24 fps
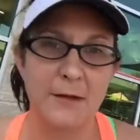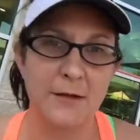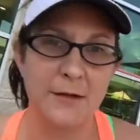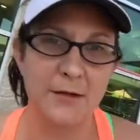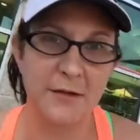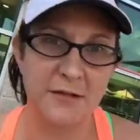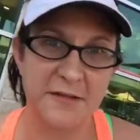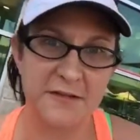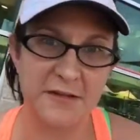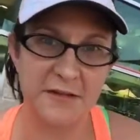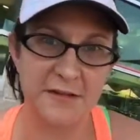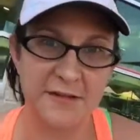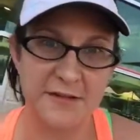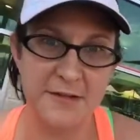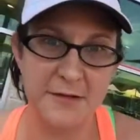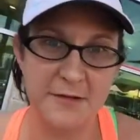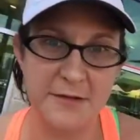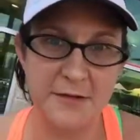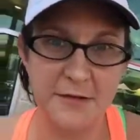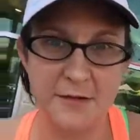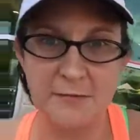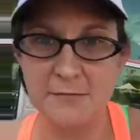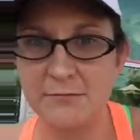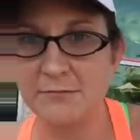go search
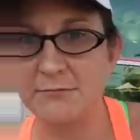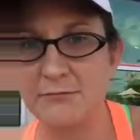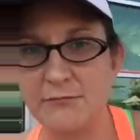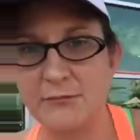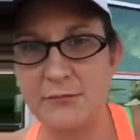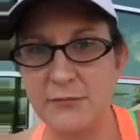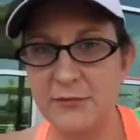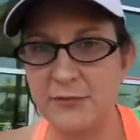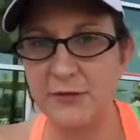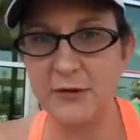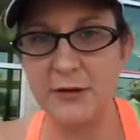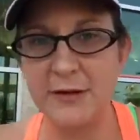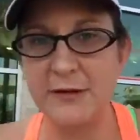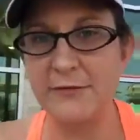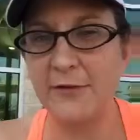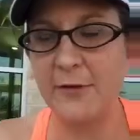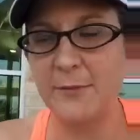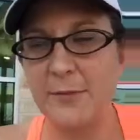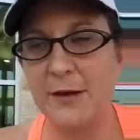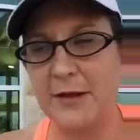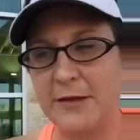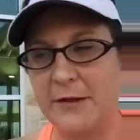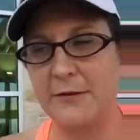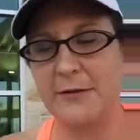YouTube. Don't
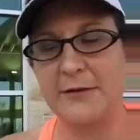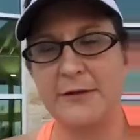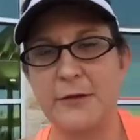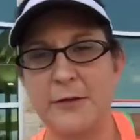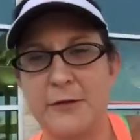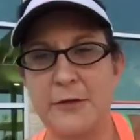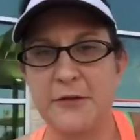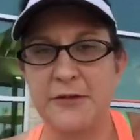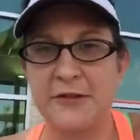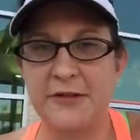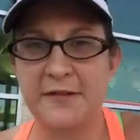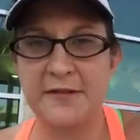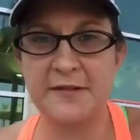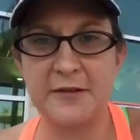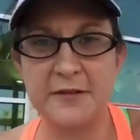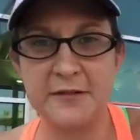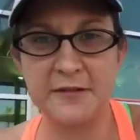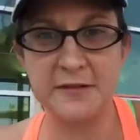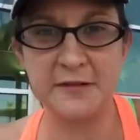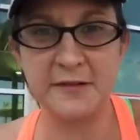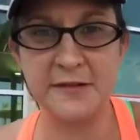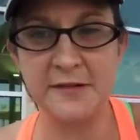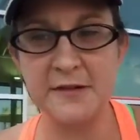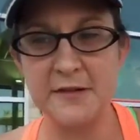even bother with Google, just go
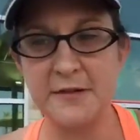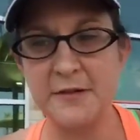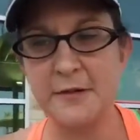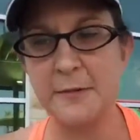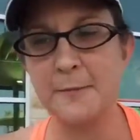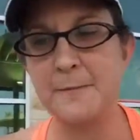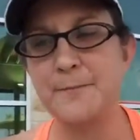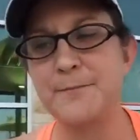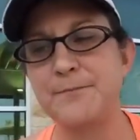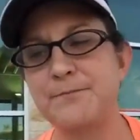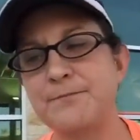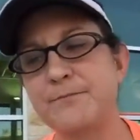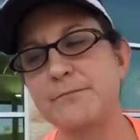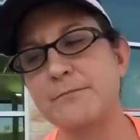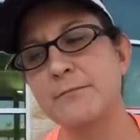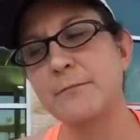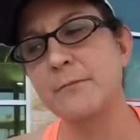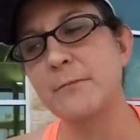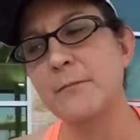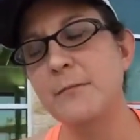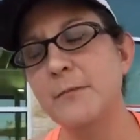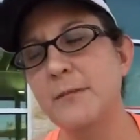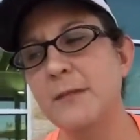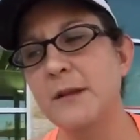search YouTube.
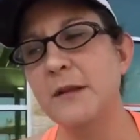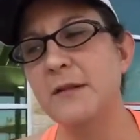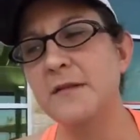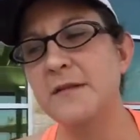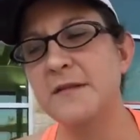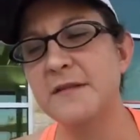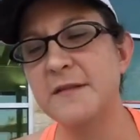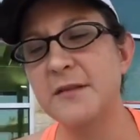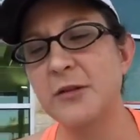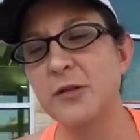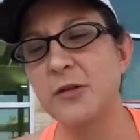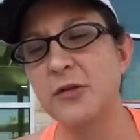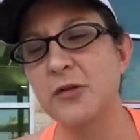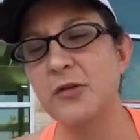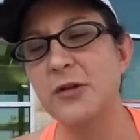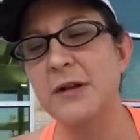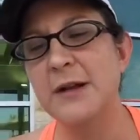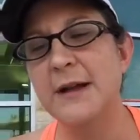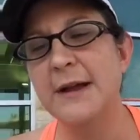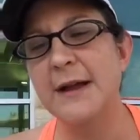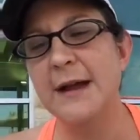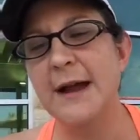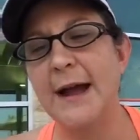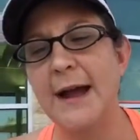So
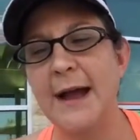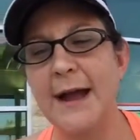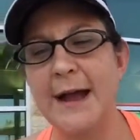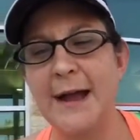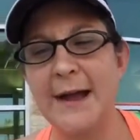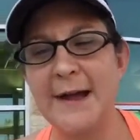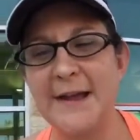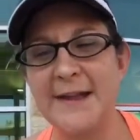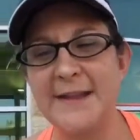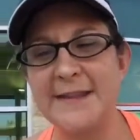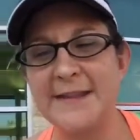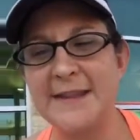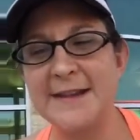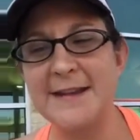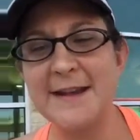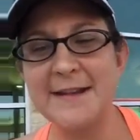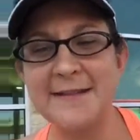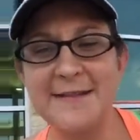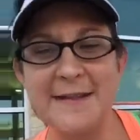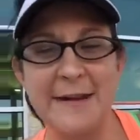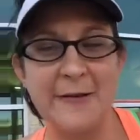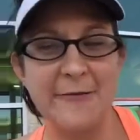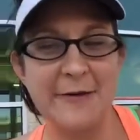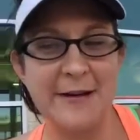the
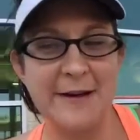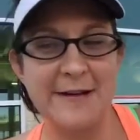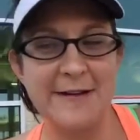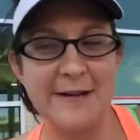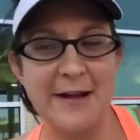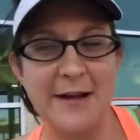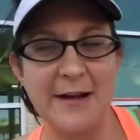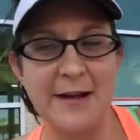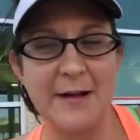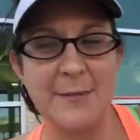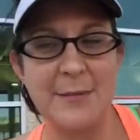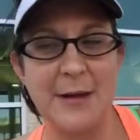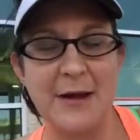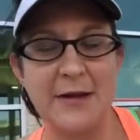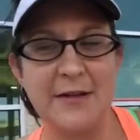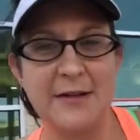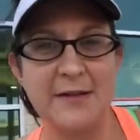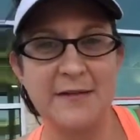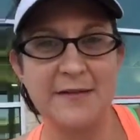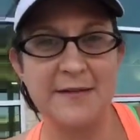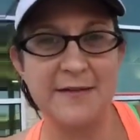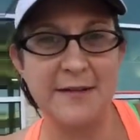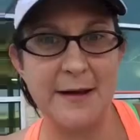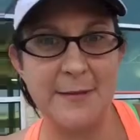next thing we want to talk about
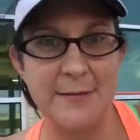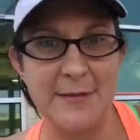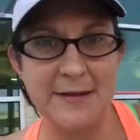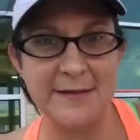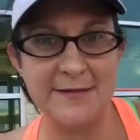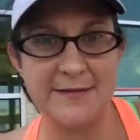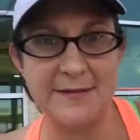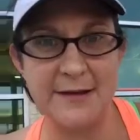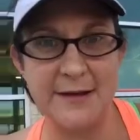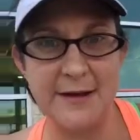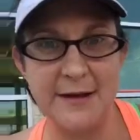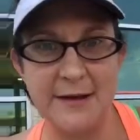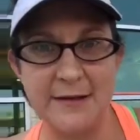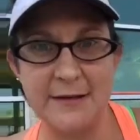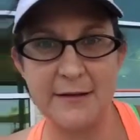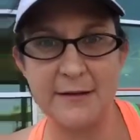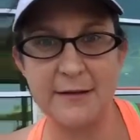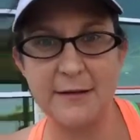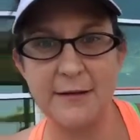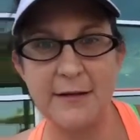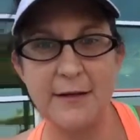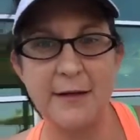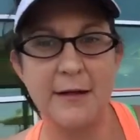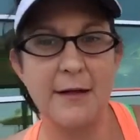is Simon Sinek
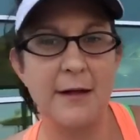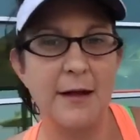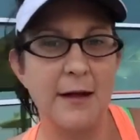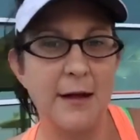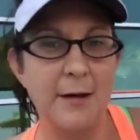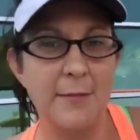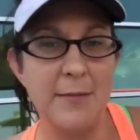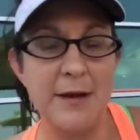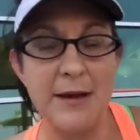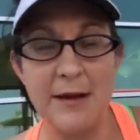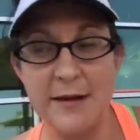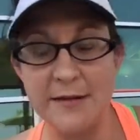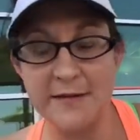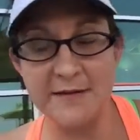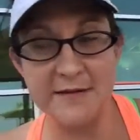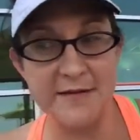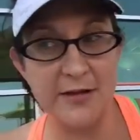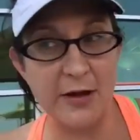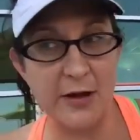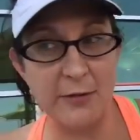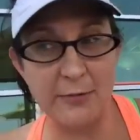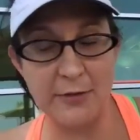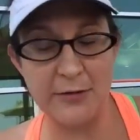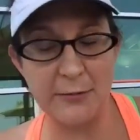in
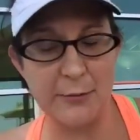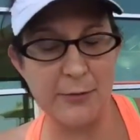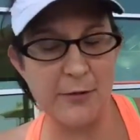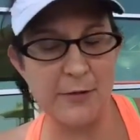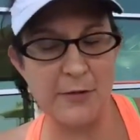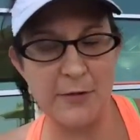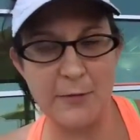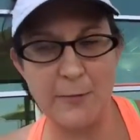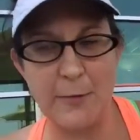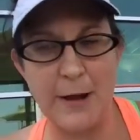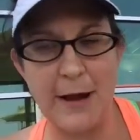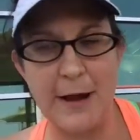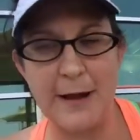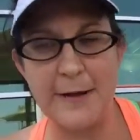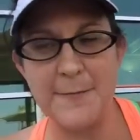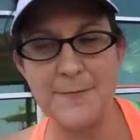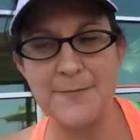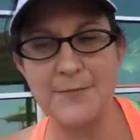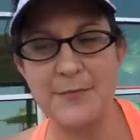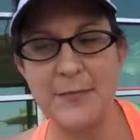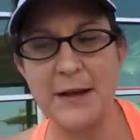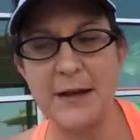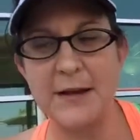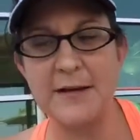Start With Your Why.
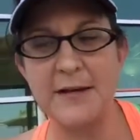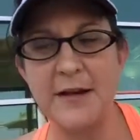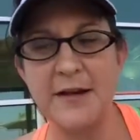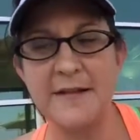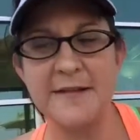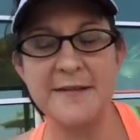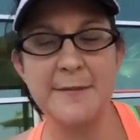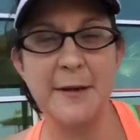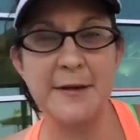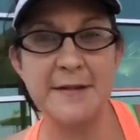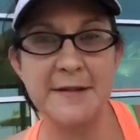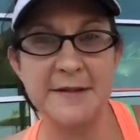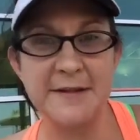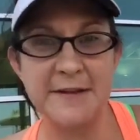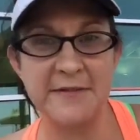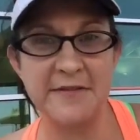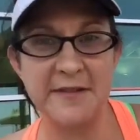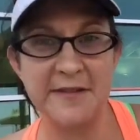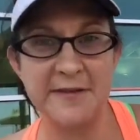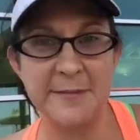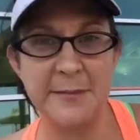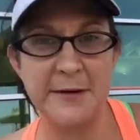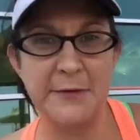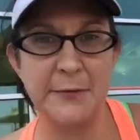He talks about the
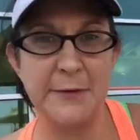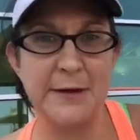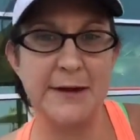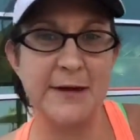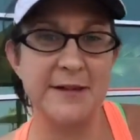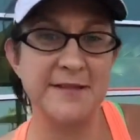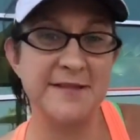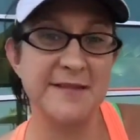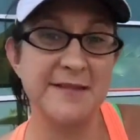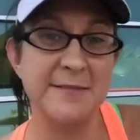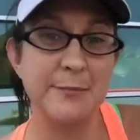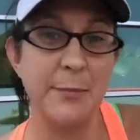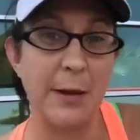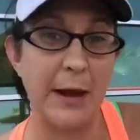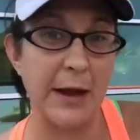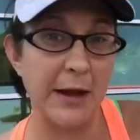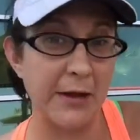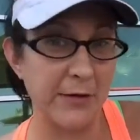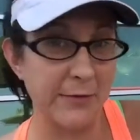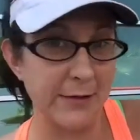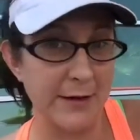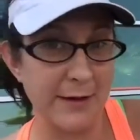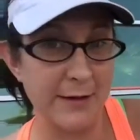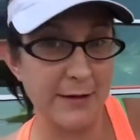difference between
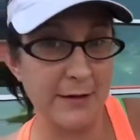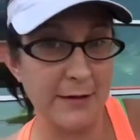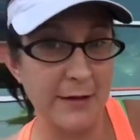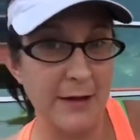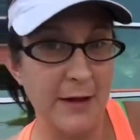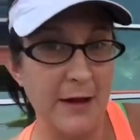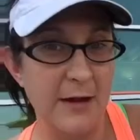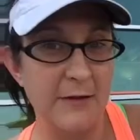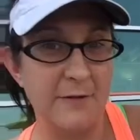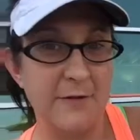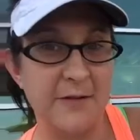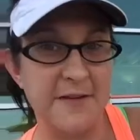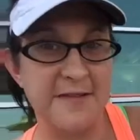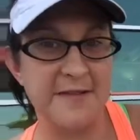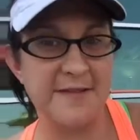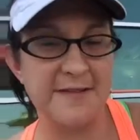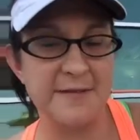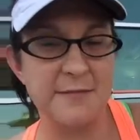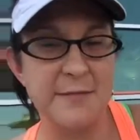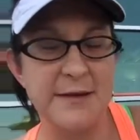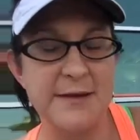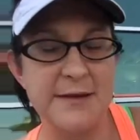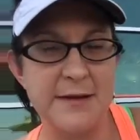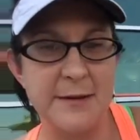inspiring
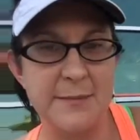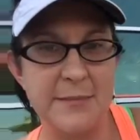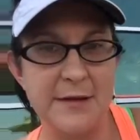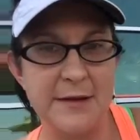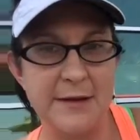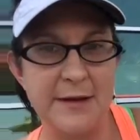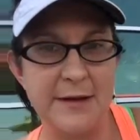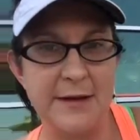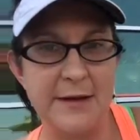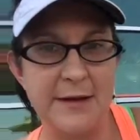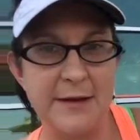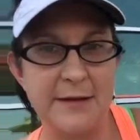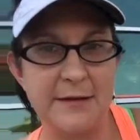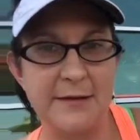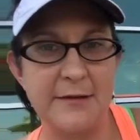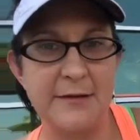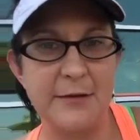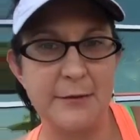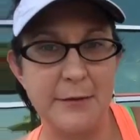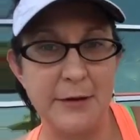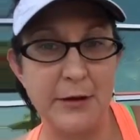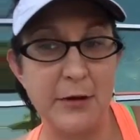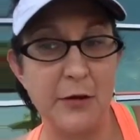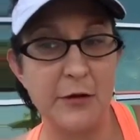versus manipulating
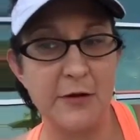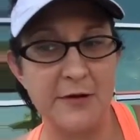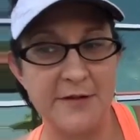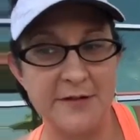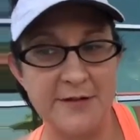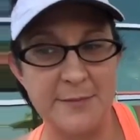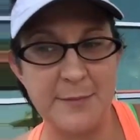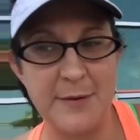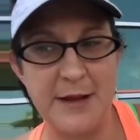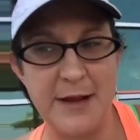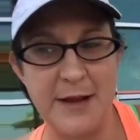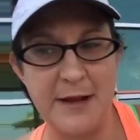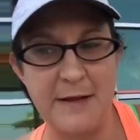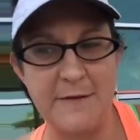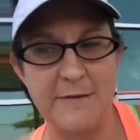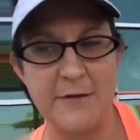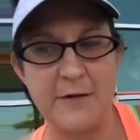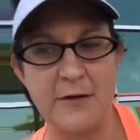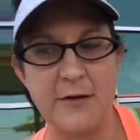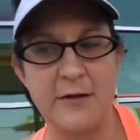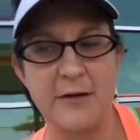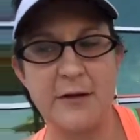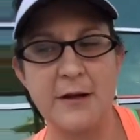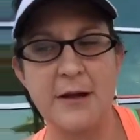to encourage
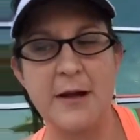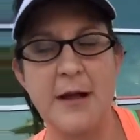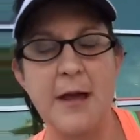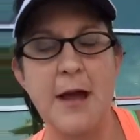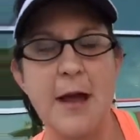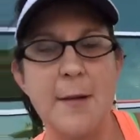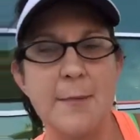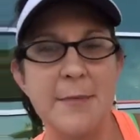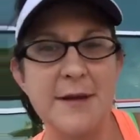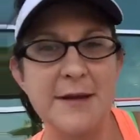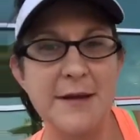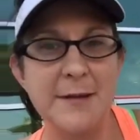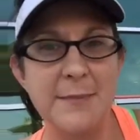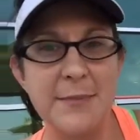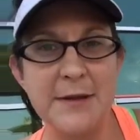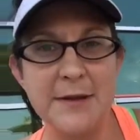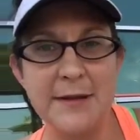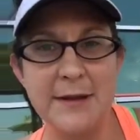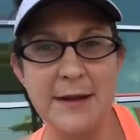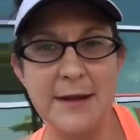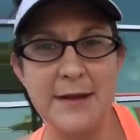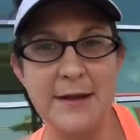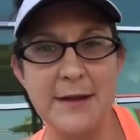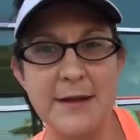behavior.
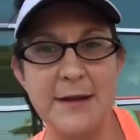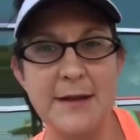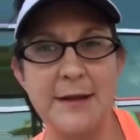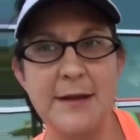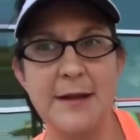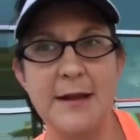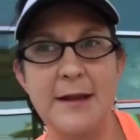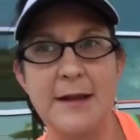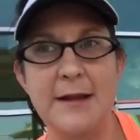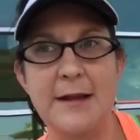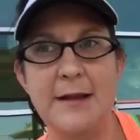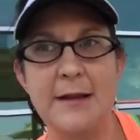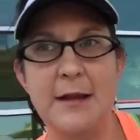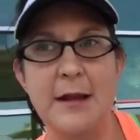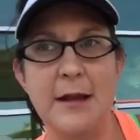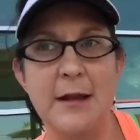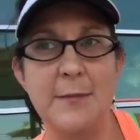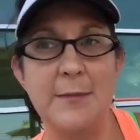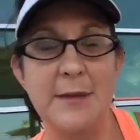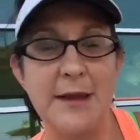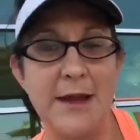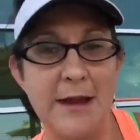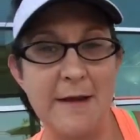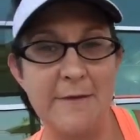Manipulating
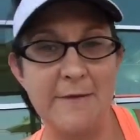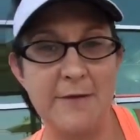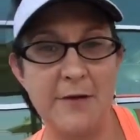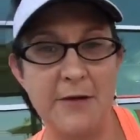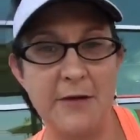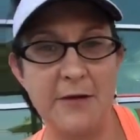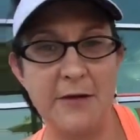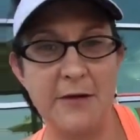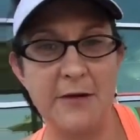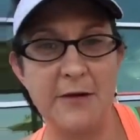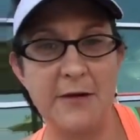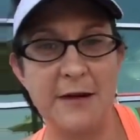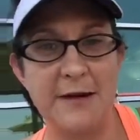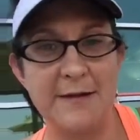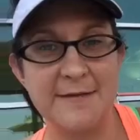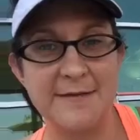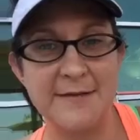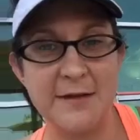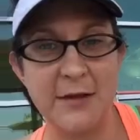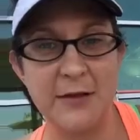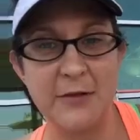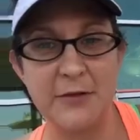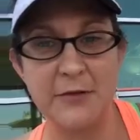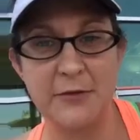behavior is
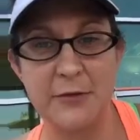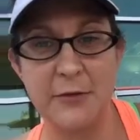done